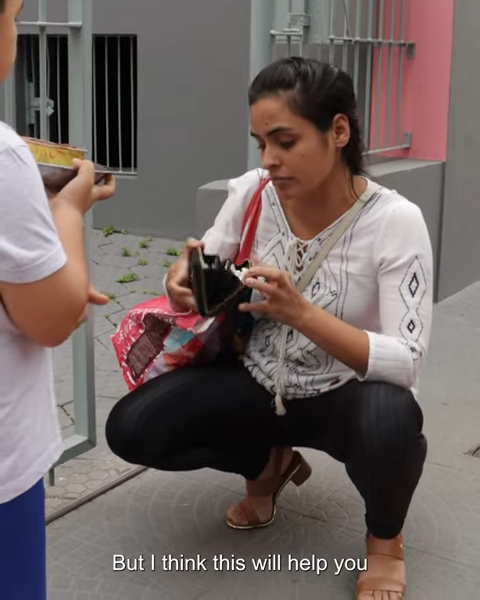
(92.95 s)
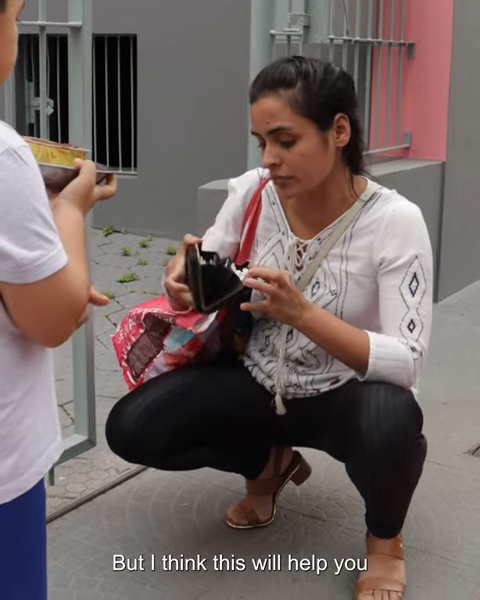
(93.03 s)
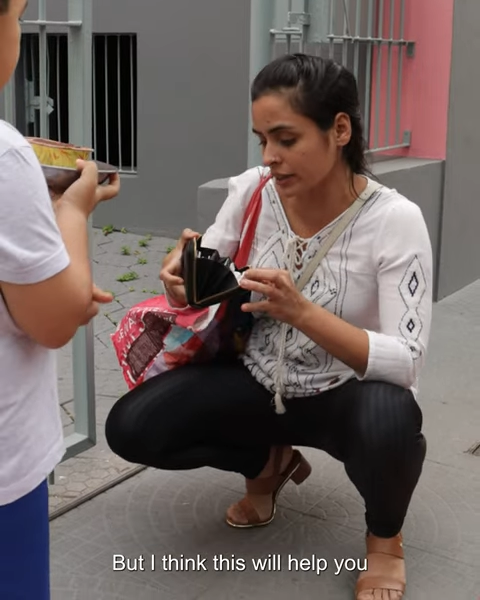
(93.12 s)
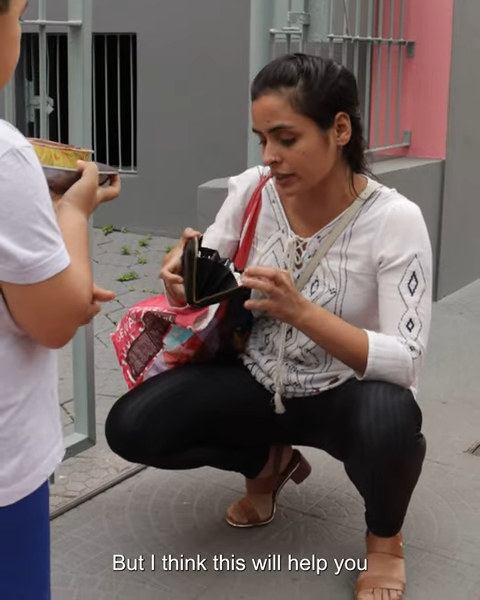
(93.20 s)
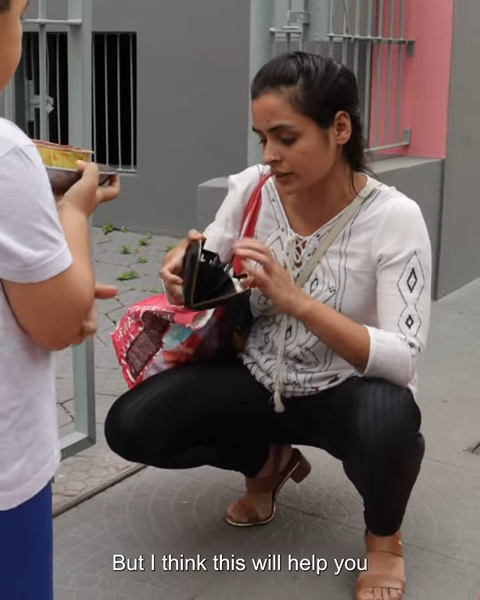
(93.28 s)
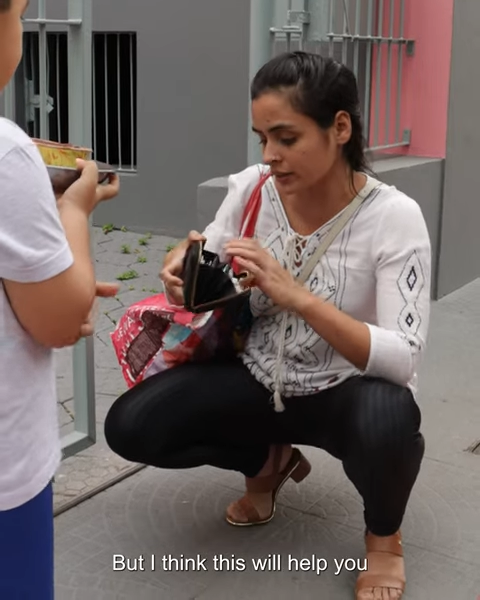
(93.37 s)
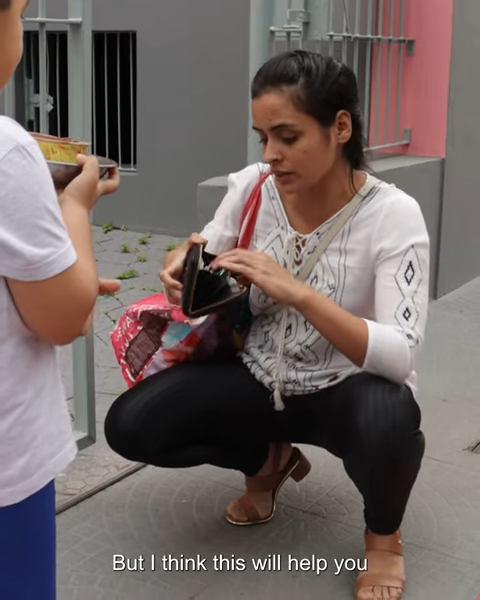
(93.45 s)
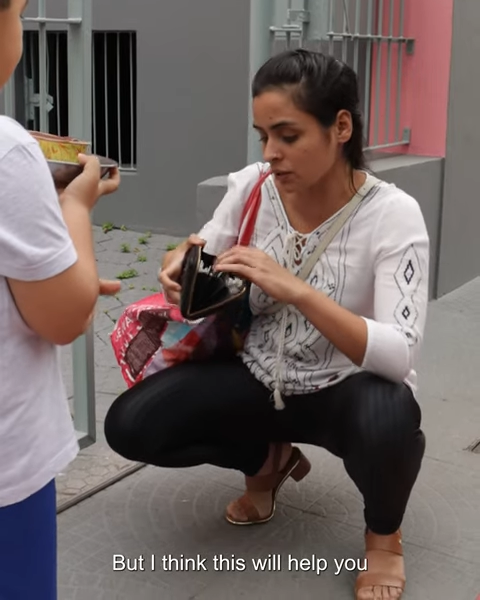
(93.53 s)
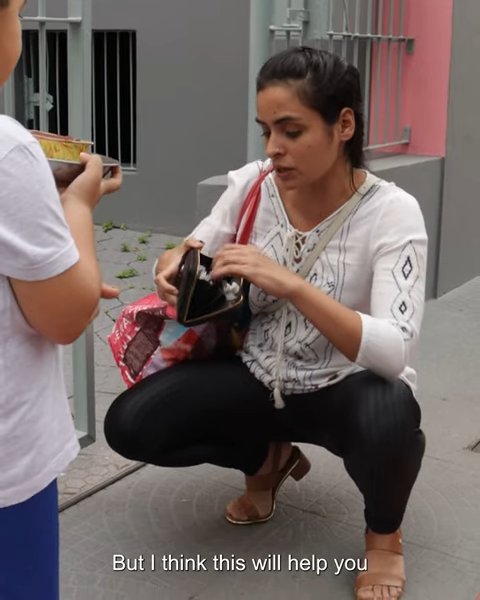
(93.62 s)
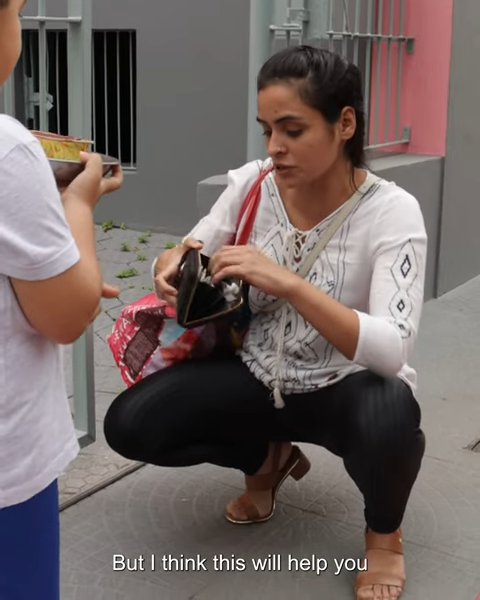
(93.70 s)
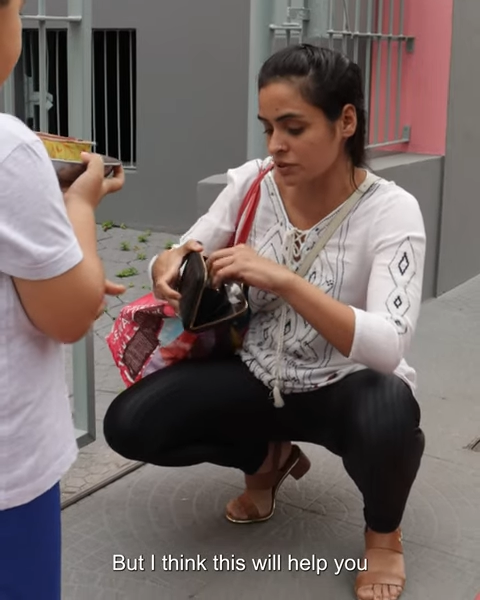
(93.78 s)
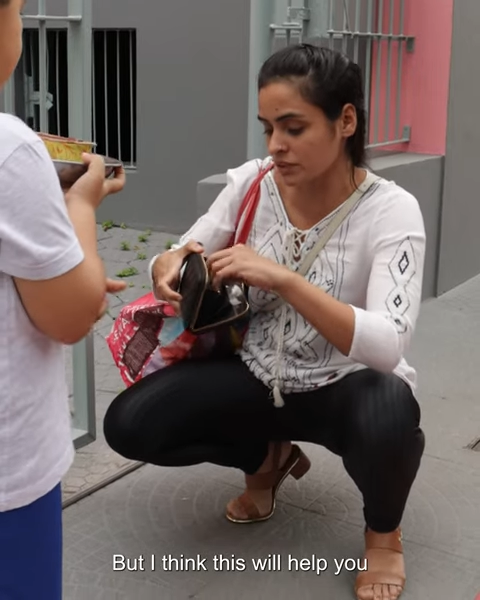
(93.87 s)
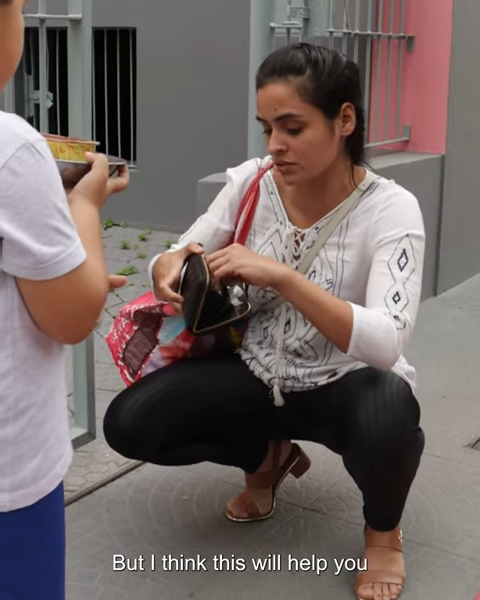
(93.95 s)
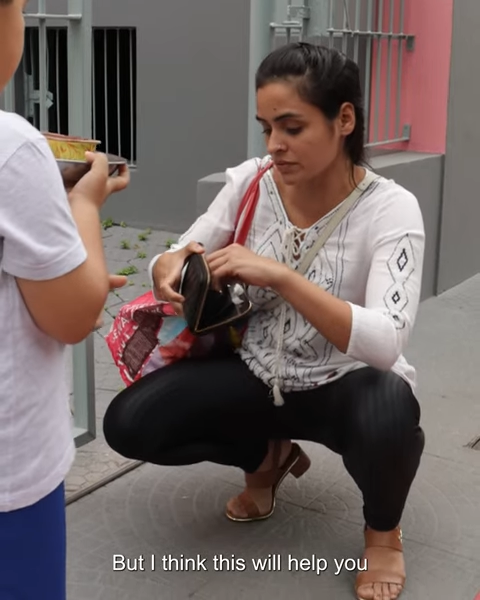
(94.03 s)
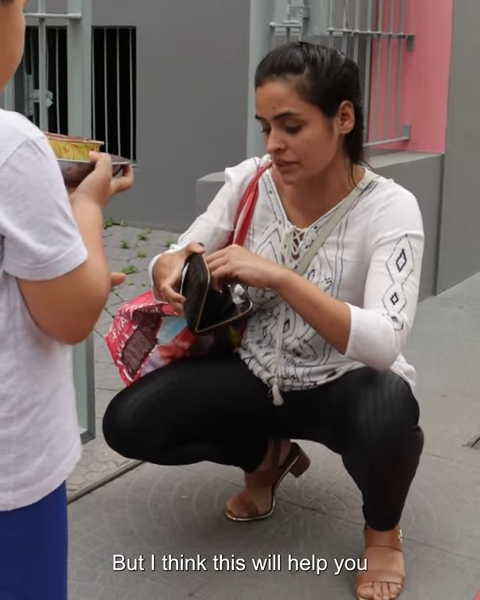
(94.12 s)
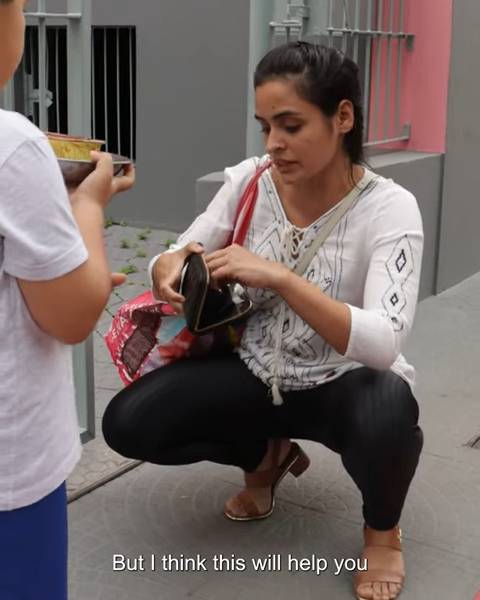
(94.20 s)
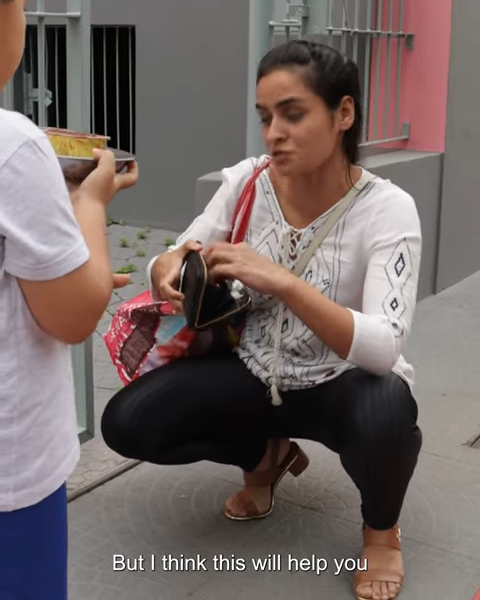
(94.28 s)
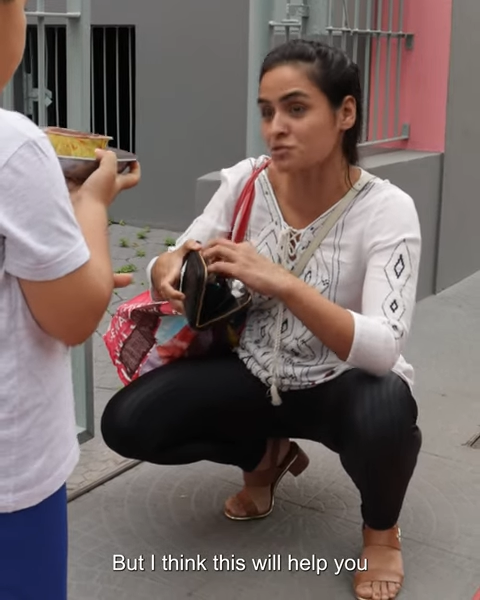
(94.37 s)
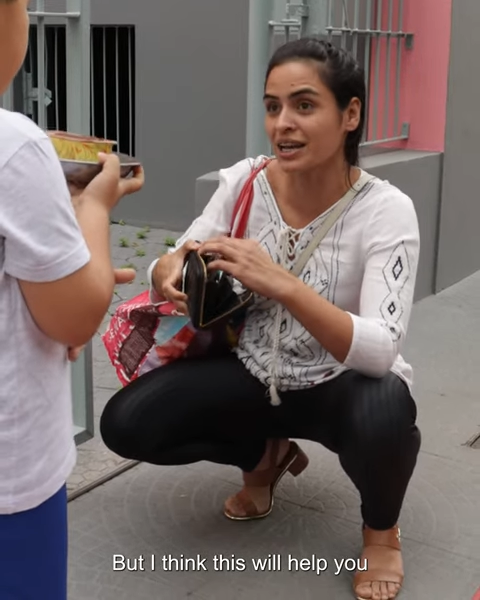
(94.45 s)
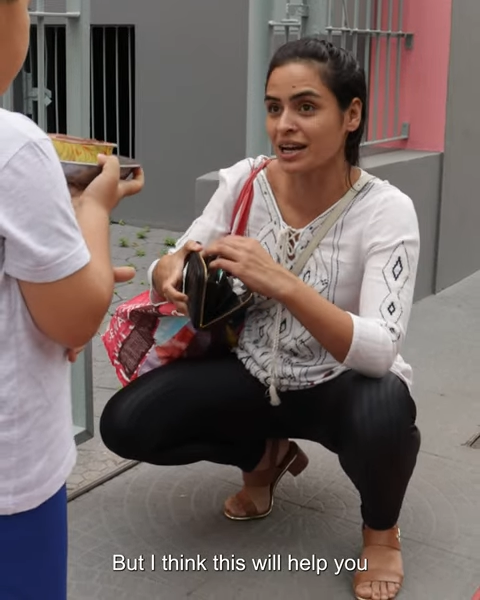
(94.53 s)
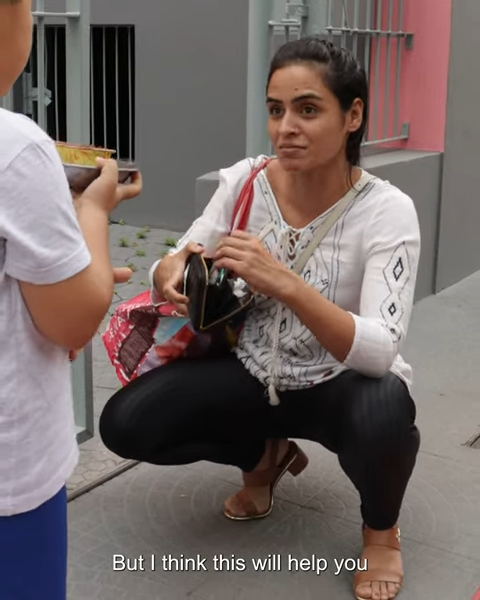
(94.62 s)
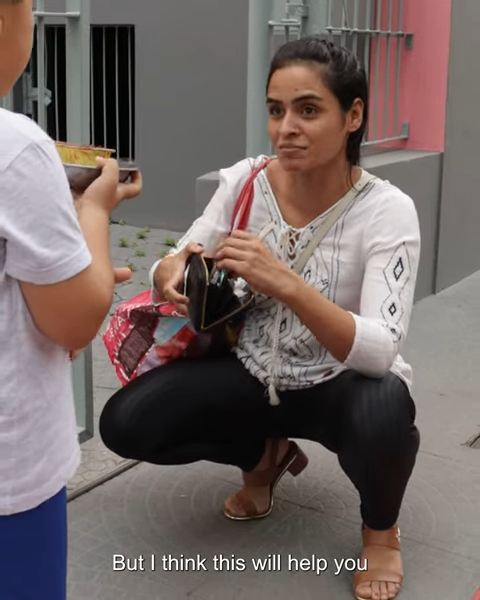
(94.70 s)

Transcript: But I think this will help you.